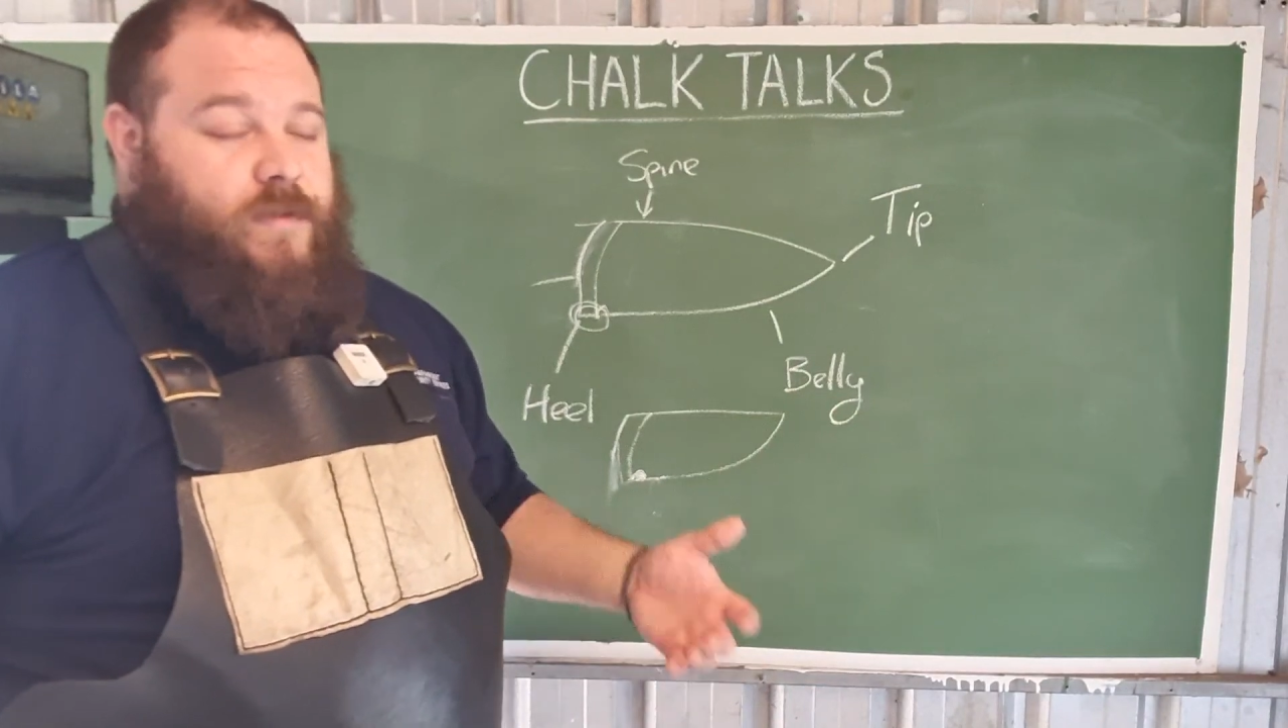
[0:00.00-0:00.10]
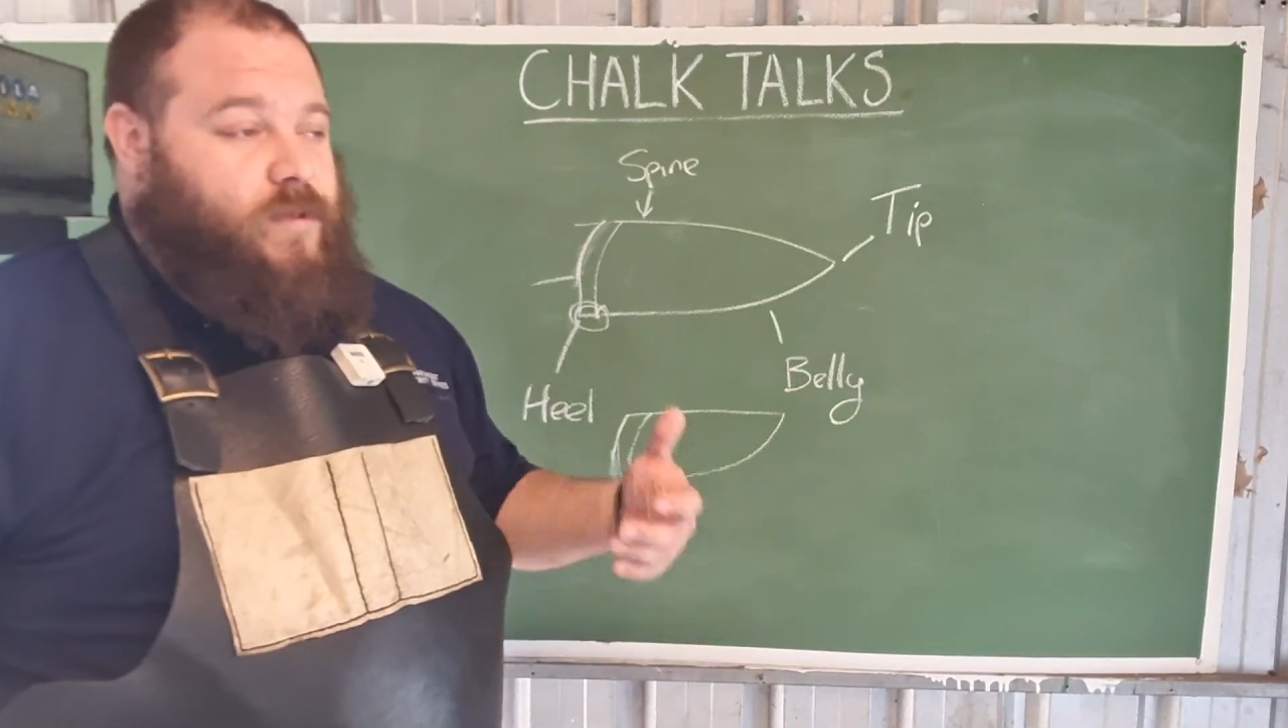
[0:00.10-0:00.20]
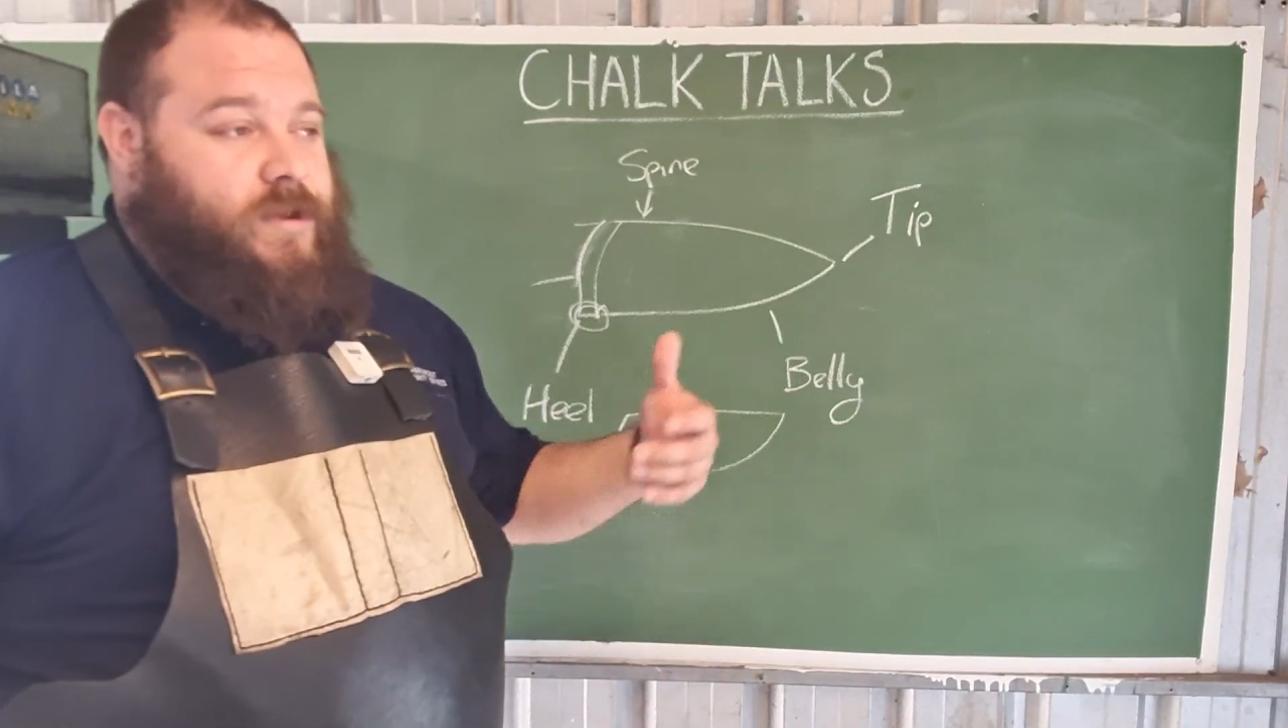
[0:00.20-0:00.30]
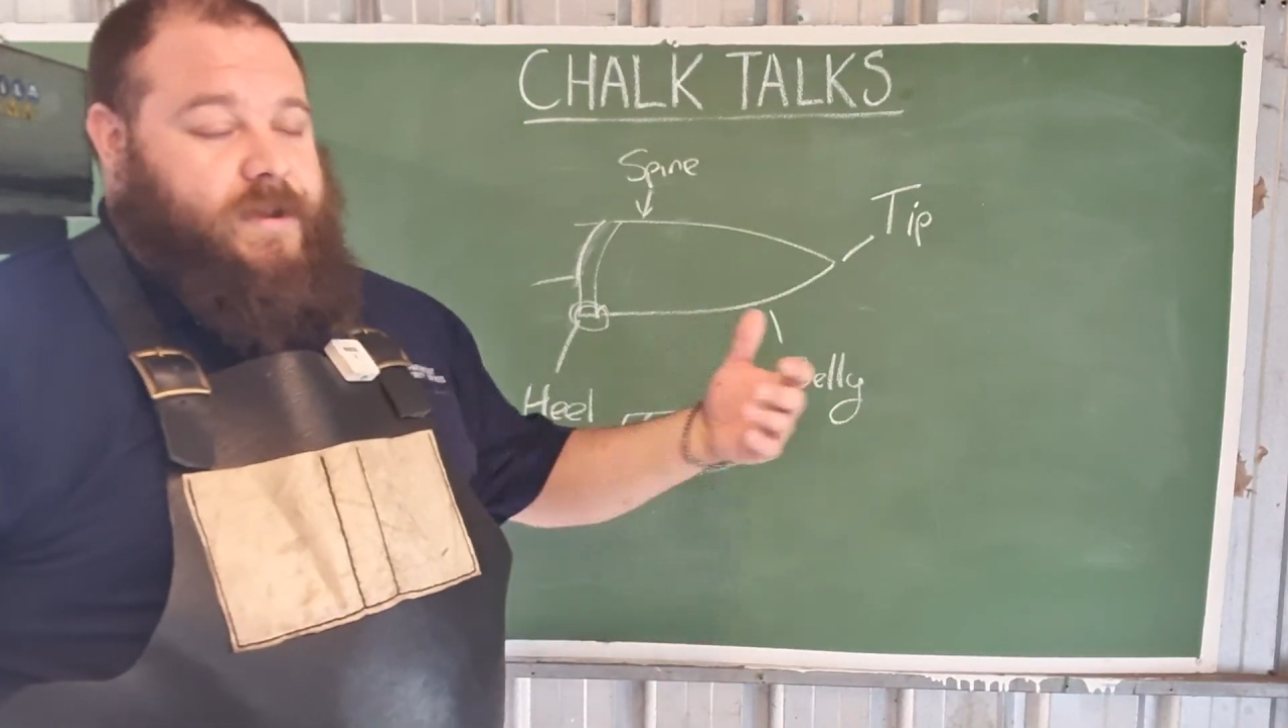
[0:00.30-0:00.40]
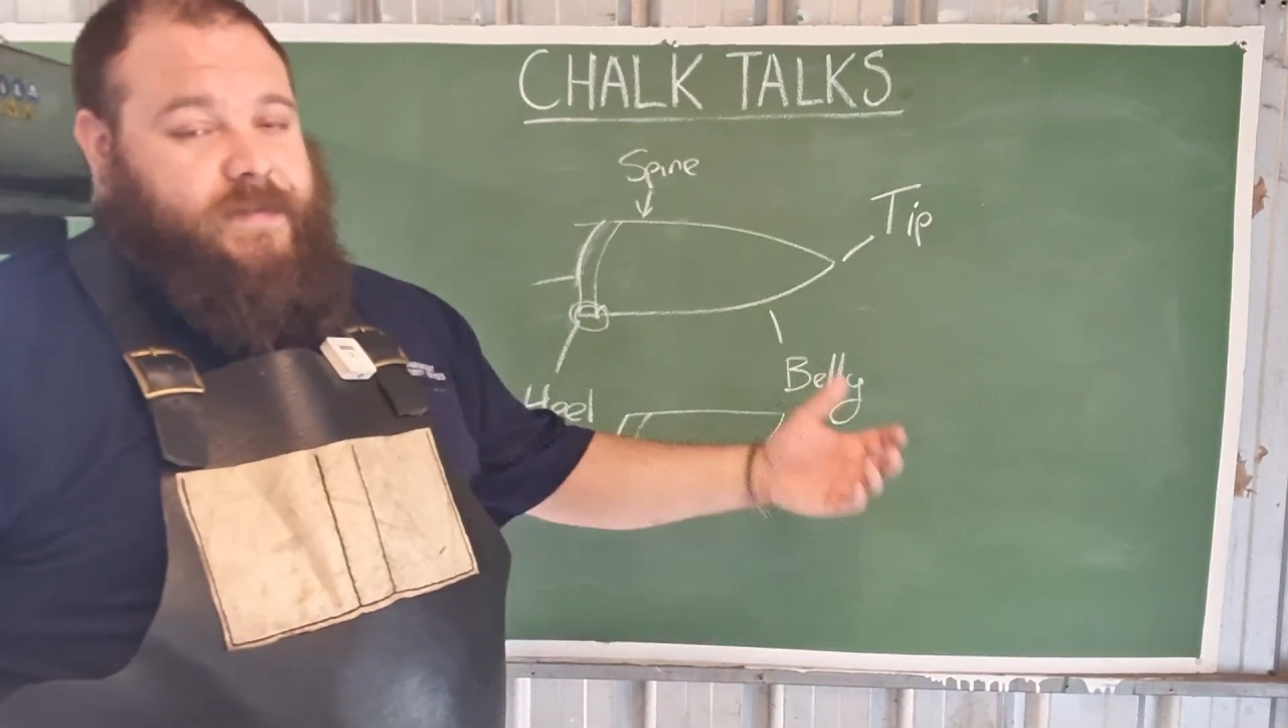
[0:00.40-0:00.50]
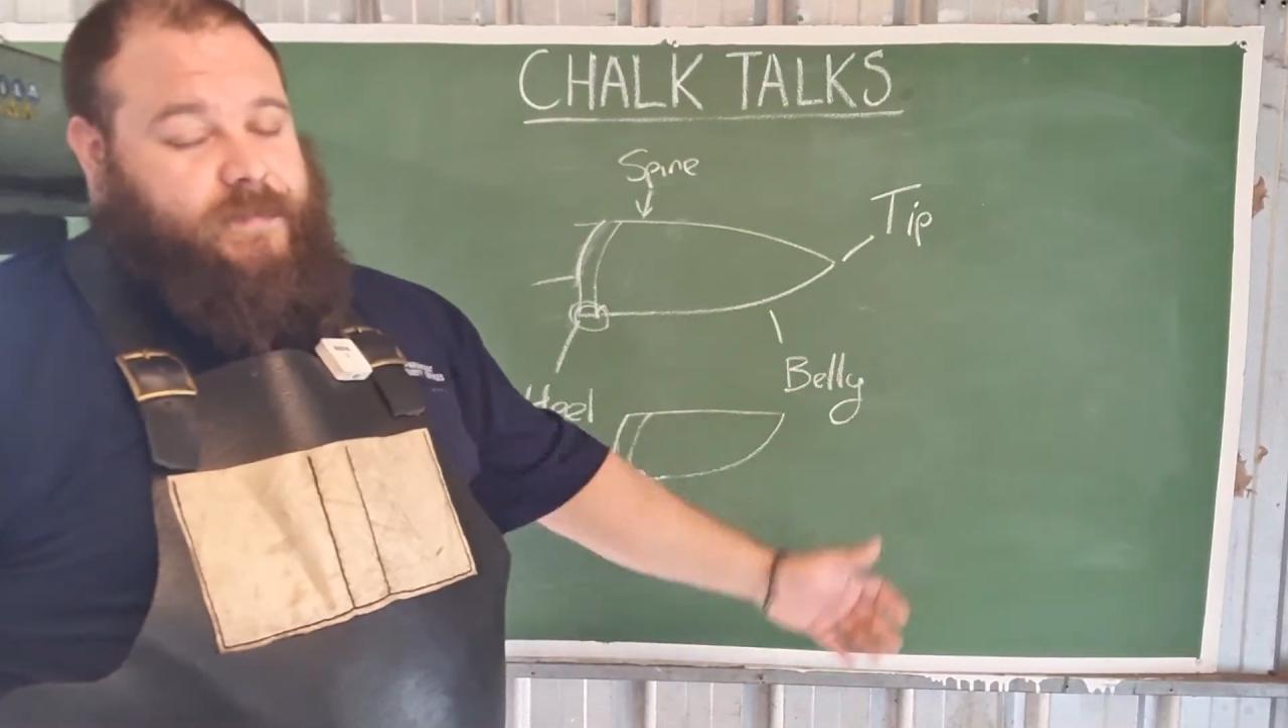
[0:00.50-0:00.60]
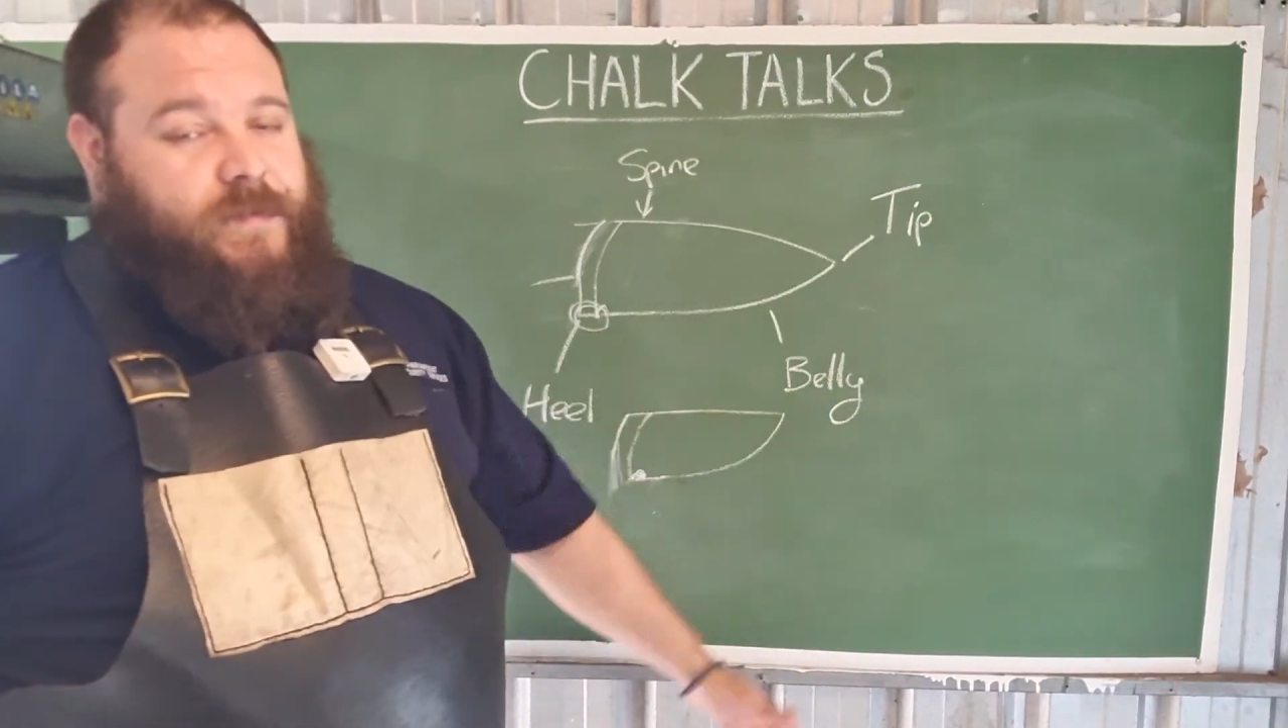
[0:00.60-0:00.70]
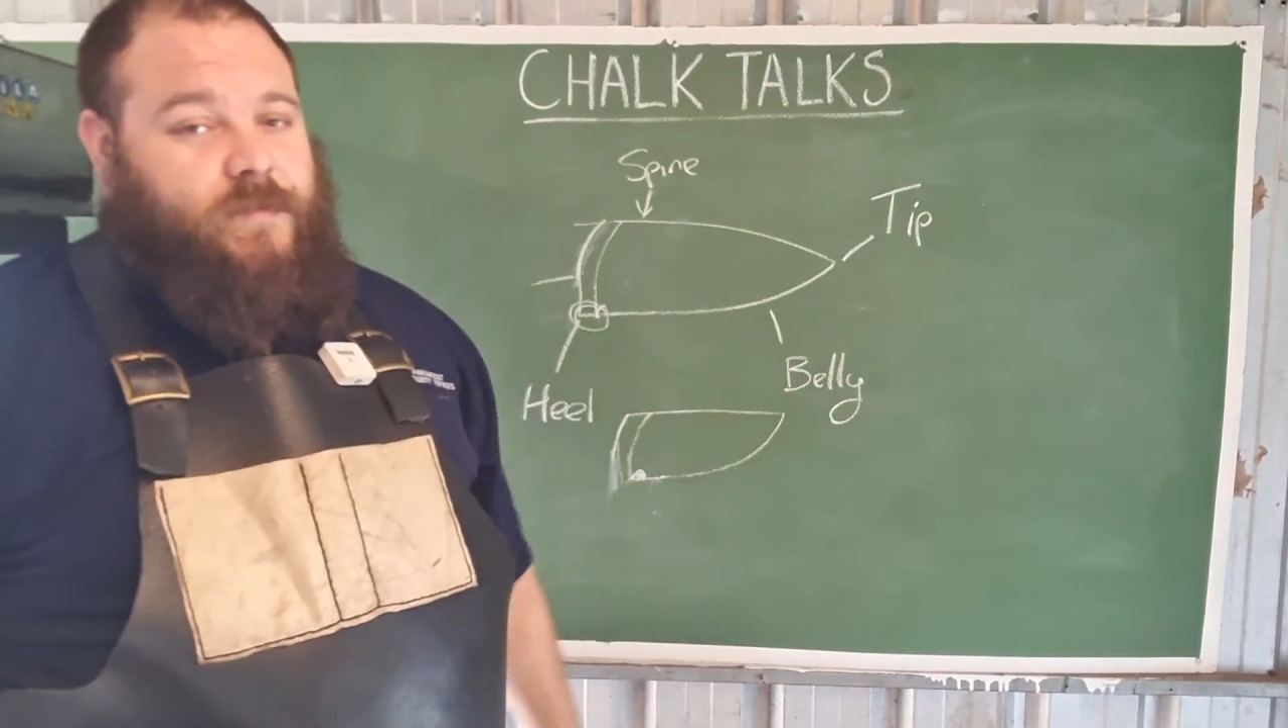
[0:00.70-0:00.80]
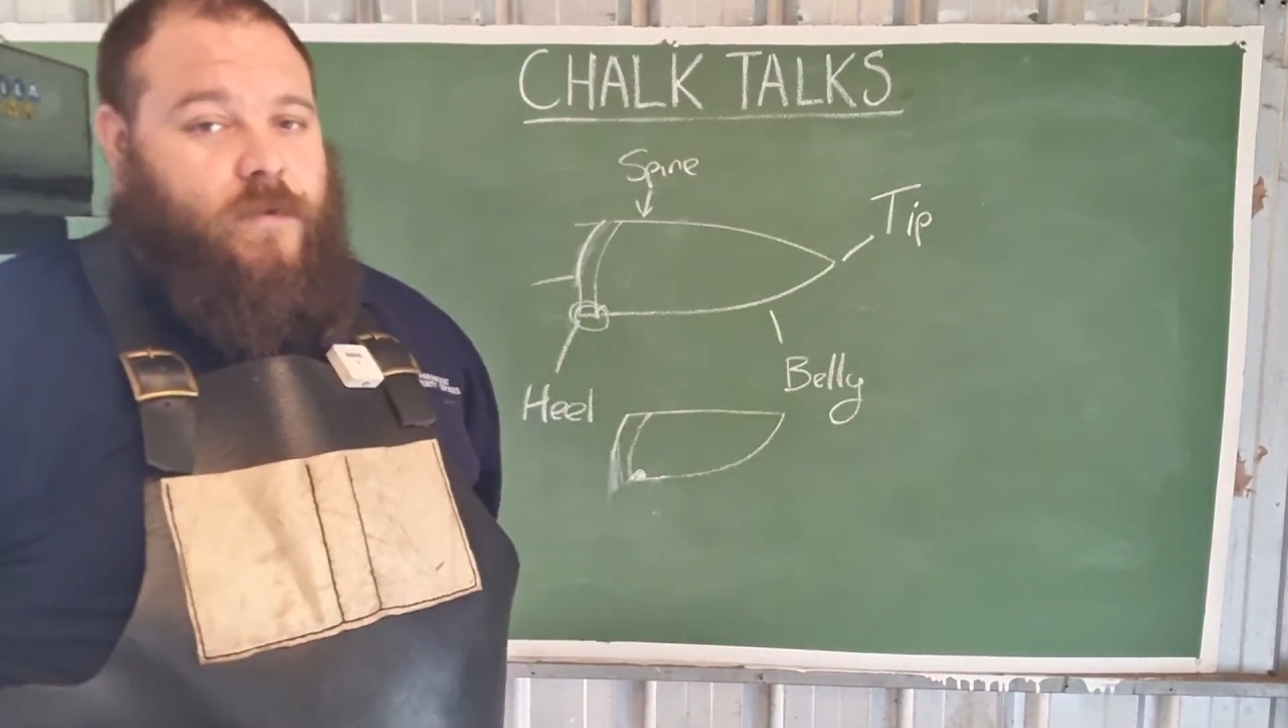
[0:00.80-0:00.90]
You want your customers to